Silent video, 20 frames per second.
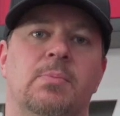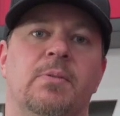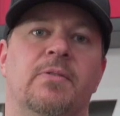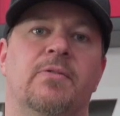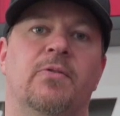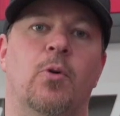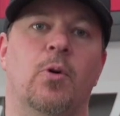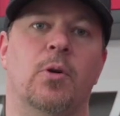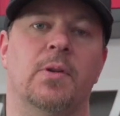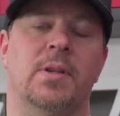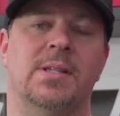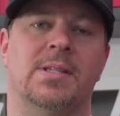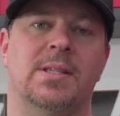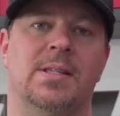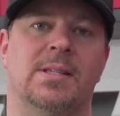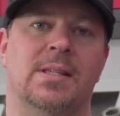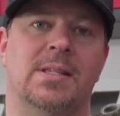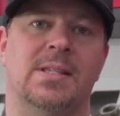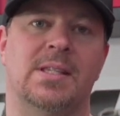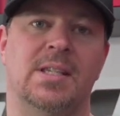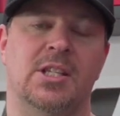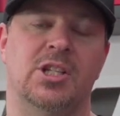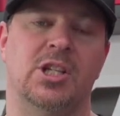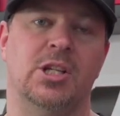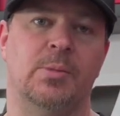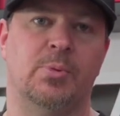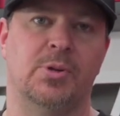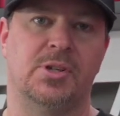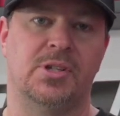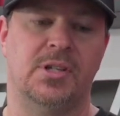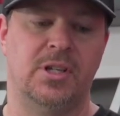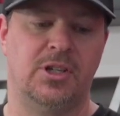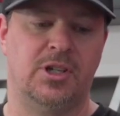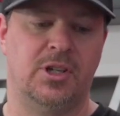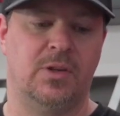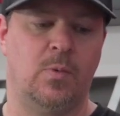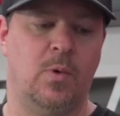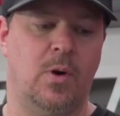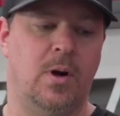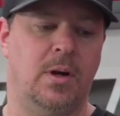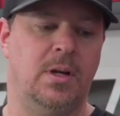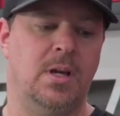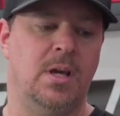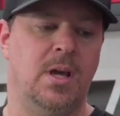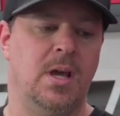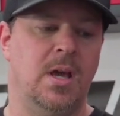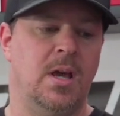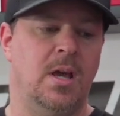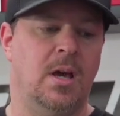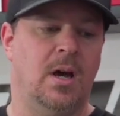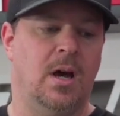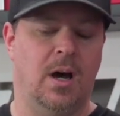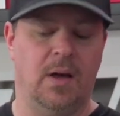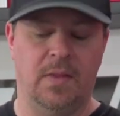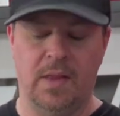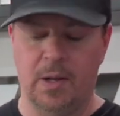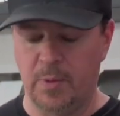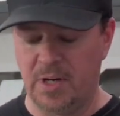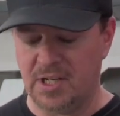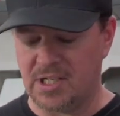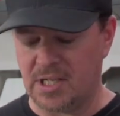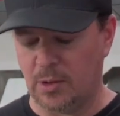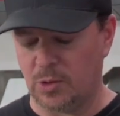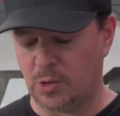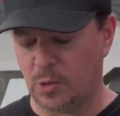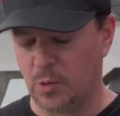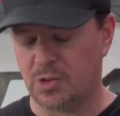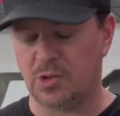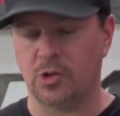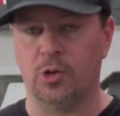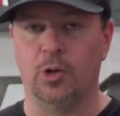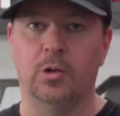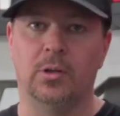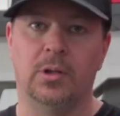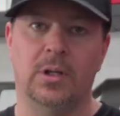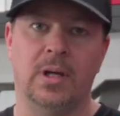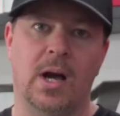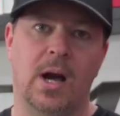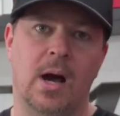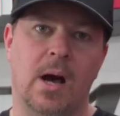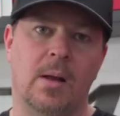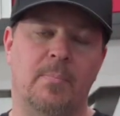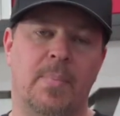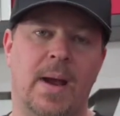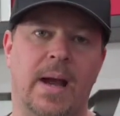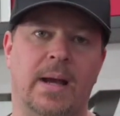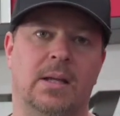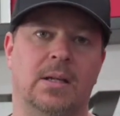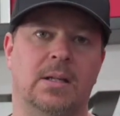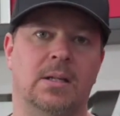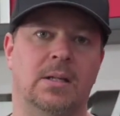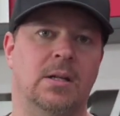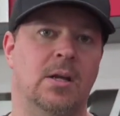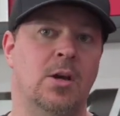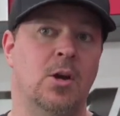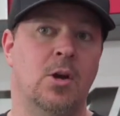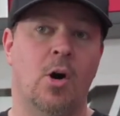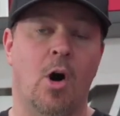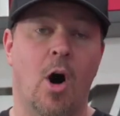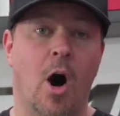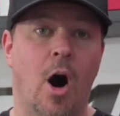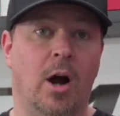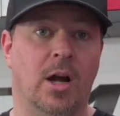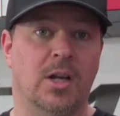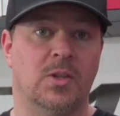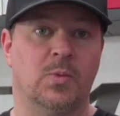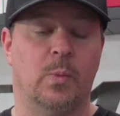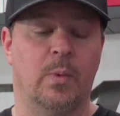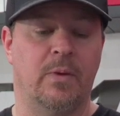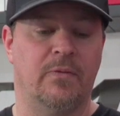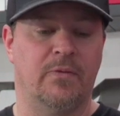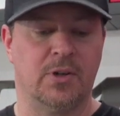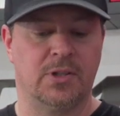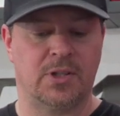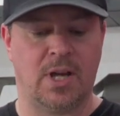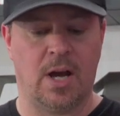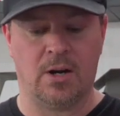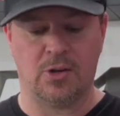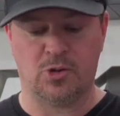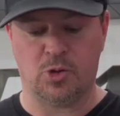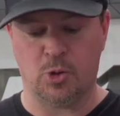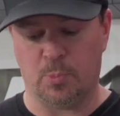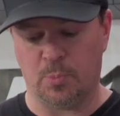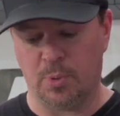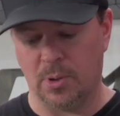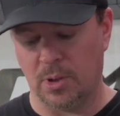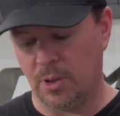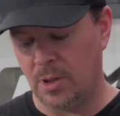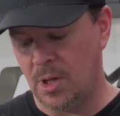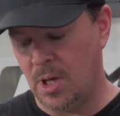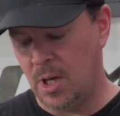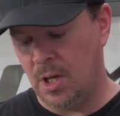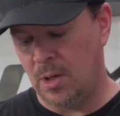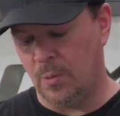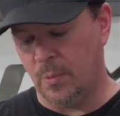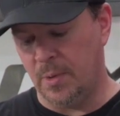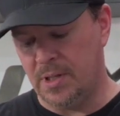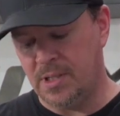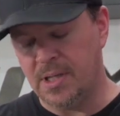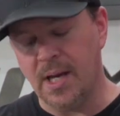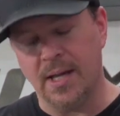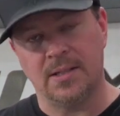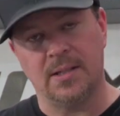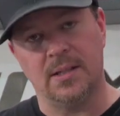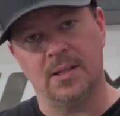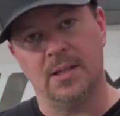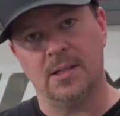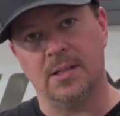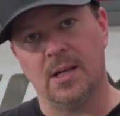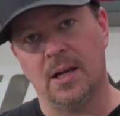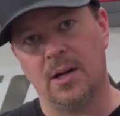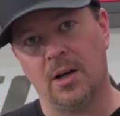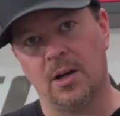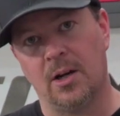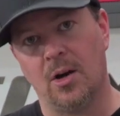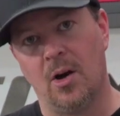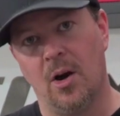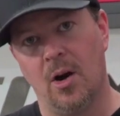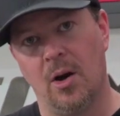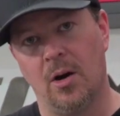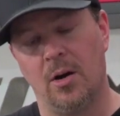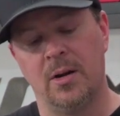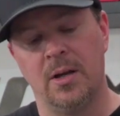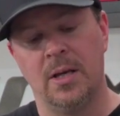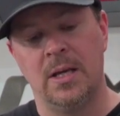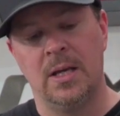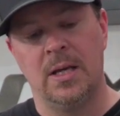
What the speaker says: before. This is the CG Precision one. They reached out to us early on, back in August when we first got our Supra. We tested this on our car.